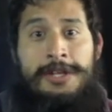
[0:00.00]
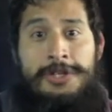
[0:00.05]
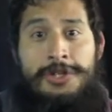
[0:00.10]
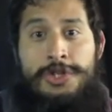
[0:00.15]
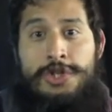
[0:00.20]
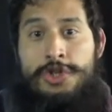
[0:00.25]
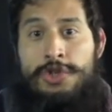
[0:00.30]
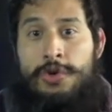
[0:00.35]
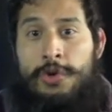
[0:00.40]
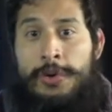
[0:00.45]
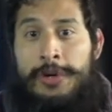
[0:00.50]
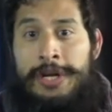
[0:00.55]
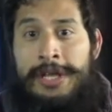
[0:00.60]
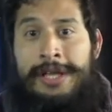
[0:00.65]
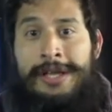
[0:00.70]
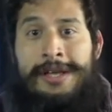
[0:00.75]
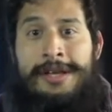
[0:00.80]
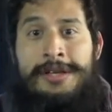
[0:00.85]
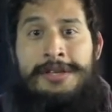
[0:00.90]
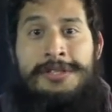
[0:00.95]

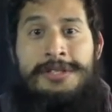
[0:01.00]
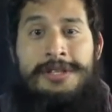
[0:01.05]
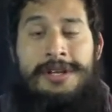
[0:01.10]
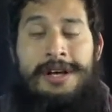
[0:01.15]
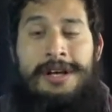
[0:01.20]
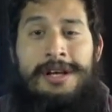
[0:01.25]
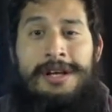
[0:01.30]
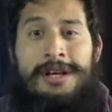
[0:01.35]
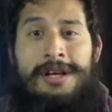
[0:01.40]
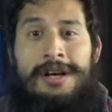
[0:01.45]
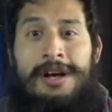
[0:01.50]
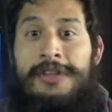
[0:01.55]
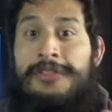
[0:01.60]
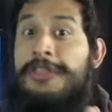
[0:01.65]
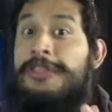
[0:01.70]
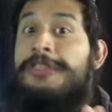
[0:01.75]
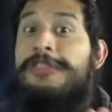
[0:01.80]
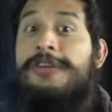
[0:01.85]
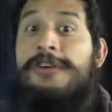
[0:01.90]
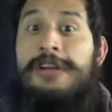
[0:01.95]
joining us on
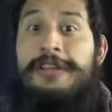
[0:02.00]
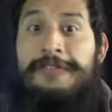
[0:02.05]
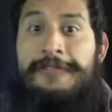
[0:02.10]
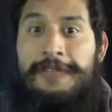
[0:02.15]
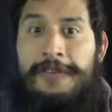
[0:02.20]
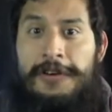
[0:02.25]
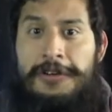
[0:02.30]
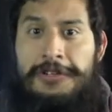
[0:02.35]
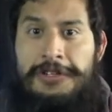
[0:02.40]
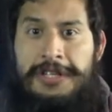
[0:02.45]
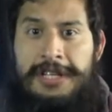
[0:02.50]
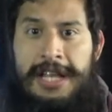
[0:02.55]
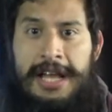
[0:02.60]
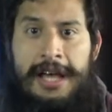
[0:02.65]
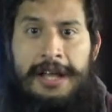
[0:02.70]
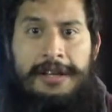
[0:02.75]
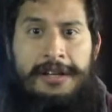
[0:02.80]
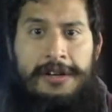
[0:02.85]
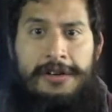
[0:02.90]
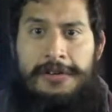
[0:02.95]
the 31st
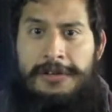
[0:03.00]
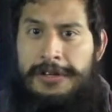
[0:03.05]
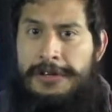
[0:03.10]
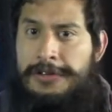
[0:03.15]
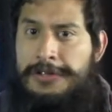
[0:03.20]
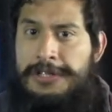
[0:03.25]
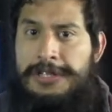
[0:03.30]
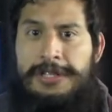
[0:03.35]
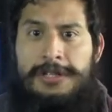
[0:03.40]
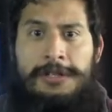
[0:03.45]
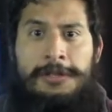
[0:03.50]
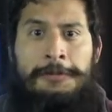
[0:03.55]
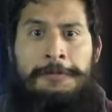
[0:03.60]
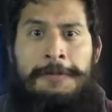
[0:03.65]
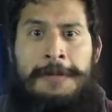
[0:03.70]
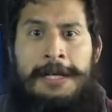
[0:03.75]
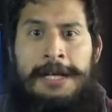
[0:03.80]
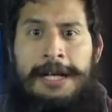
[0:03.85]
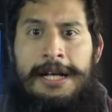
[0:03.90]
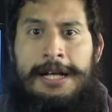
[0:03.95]
yet, you're still,
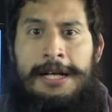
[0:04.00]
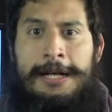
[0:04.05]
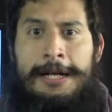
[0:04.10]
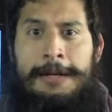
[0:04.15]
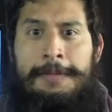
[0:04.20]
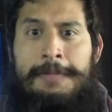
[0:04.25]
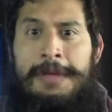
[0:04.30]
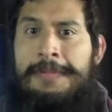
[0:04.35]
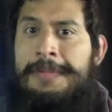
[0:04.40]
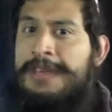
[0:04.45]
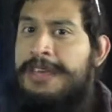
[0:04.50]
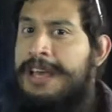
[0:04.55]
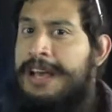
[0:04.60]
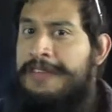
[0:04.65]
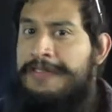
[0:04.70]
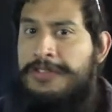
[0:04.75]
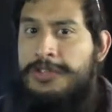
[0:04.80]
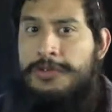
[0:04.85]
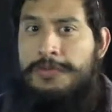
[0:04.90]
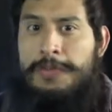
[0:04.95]
maybe you
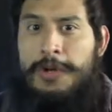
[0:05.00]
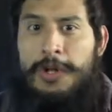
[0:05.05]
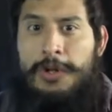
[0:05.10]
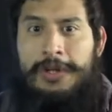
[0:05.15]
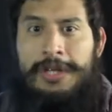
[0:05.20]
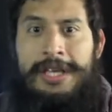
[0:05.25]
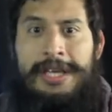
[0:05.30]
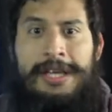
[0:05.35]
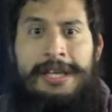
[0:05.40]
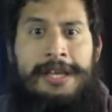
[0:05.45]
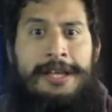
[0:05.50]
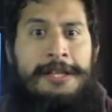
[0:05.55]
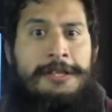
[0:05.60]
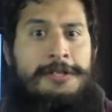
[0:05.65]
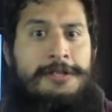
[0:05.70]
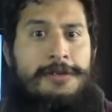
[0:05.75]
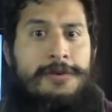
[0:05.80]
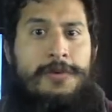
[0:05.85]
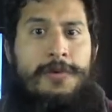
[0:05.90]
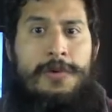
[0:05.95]
have small
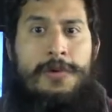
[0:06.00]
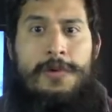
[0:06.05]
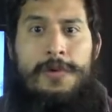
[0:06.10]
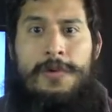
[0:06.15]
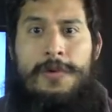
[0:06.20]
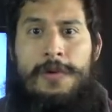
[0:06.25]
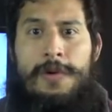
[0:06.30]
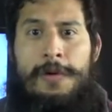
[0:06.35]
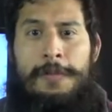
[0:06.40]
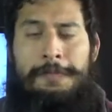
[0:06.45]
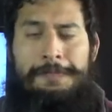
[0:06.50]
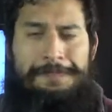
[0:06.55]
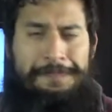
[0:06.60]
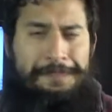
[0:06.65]
kids, or